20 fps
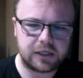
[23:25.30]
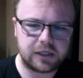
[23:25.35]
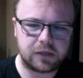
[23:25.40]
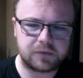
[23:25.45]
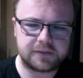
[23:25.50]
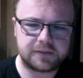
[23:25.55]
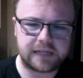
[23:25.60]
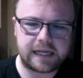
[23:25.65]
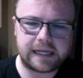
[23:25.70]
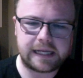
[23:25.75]

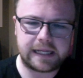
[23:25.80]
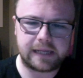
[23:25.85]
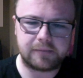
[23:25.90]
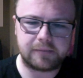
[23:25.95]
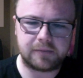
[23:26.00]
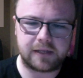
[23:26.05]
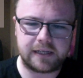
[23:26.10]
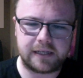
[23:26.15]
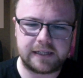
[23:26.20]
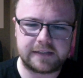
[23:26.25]
Telling him
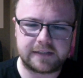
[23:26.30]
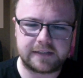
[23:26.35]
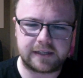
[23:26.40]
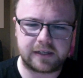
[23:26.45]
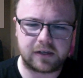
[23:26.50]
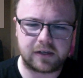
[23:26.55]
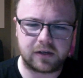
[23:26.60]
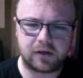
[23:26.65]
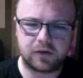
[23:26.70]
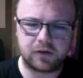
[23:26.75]
that he's like,
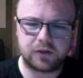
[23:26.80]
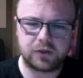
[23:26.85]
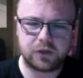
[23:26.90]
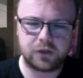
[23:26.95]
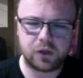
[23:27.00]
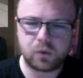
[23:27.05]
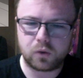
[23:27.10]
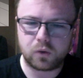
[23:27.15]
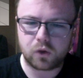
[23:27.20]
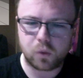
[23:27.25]

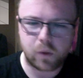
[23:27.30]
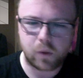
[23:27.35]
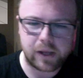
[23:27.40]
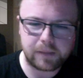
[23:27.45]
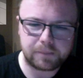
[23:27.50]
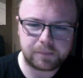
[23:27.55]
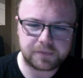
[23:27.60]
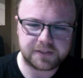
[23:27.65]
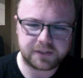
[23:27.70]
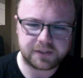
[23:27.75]
no
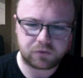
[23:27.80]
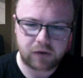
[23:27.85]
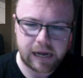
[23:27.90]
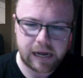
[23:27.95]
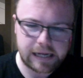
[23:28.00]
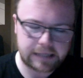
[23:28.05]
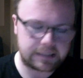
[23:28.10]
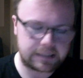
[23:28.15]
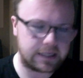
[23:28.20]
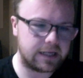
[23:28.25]
quips,
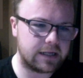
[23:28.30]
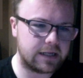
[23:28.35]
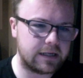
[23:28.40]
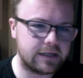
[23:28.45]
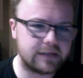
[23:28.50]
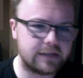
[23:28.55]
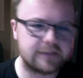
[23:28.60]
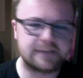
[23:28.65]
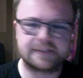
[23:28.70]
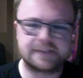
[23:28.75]

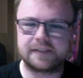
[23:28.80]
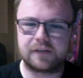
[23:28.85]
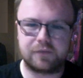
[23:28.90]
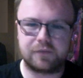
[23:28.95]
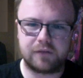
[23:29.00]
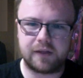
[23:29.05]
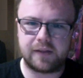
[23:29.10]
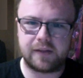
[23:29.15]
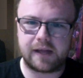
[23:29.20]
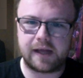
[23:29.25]
arachnid, and stuff
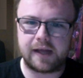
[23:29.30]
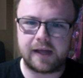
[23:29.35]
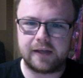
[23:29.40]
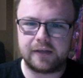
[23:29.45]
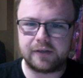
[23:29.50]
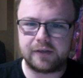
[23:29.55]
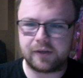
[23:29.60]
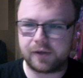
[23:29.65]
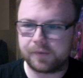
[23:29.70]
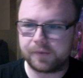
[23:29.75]
like that,
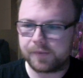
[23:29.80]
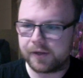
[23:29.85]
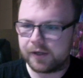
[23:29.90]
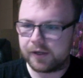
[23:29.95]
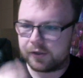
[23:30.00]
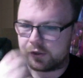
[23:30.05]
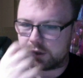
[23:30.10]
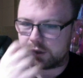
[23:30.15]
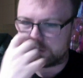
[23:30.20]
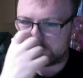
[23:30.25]

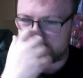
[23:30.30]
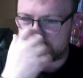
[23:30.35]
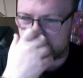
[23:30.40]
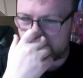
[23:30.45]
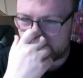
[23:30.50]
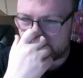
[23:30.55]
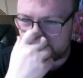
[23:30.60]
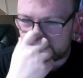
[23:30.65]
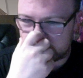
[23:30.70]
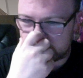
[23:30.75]
no
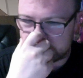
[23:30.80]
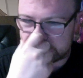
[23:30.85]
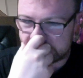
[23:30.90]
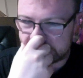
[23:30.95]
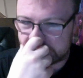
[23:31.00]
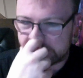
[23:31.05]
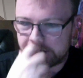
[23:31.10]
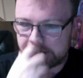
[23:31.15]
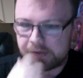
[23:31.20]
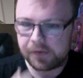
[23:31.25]

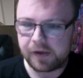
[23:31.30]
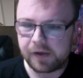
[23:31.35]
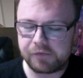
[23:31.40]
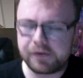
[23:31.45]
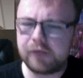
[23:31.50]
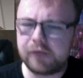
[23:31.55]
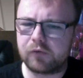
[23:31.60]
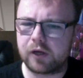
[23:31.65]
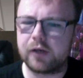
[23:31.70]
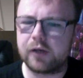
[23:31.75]
jokes. I
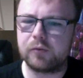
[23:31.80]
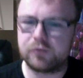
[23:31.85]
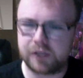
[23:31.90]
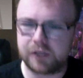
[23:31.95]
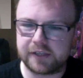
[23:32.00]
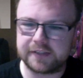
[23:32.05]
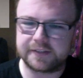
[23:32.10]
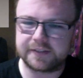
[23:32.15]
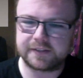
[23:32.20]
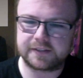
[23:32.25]
think Rhino
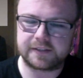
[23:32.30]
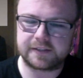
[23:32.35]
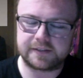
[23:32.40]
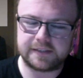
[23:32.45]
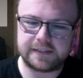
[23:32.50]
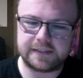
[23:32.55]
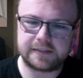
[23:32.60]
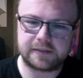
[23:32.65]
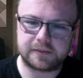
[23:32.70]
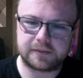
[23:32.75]
does, because
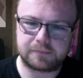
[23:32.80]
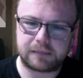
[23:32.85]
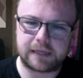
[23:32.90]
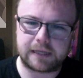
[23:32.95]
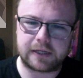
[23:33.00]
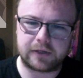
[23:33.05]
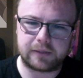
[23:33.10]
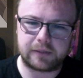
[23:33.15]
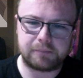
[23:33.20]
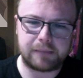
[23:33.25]
he's planning
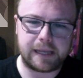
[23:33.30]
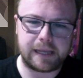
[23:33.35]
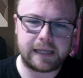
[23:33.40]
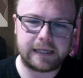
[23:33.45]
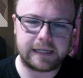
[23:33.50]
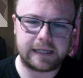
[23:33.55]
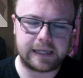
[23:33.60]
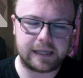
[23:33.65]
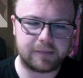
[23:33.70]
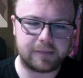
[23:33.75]
on
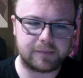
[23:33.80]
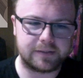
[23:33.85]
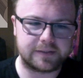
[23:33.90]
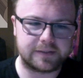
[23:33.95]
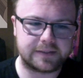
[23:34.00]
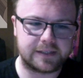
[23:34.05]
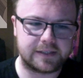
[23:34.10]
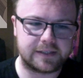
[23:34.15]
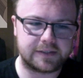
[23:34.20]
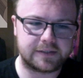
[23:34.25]
impaling him and
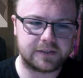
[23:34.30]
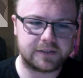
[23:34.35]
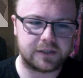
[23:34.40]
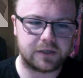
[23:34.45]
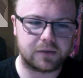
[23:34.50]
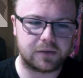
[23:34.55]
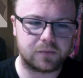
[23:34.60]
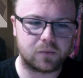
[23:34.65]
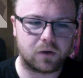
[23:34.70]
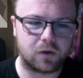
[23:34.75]
says,
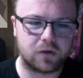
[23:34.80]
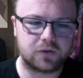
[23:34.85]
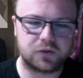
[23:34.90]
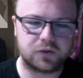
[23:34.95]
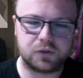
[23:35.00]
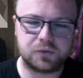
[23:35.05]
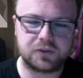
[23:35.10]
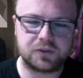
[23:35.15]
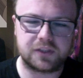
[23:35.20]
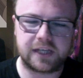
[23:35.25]

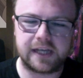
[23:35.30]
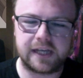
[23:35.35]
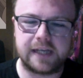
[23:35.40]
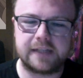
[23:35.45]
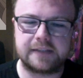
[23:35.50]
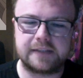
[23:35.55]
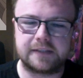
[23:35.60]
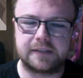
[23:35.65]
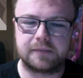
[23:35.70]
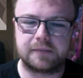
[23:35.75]
too
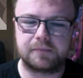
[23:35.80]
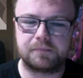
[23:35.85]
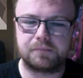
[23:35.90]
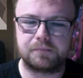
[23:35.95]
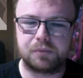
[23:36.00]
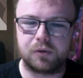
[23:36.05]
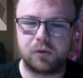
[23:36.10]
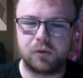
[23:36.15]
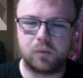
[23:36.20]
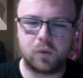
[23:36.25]
scared to
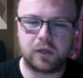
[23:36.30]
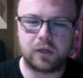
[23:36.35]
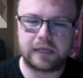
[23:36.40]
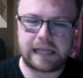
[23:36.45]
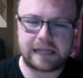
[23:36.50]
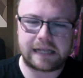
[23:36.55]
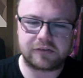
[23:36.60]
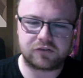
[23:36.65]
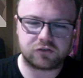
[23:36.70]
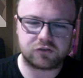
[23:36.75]
pull one
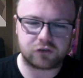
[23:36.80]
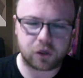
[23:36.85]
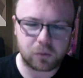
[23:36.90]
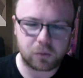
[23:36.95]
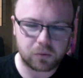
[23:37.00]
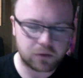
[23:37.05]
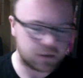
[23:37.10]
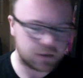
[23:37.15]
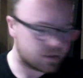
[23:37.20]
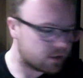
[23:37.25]
last
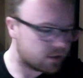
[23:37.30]
joke.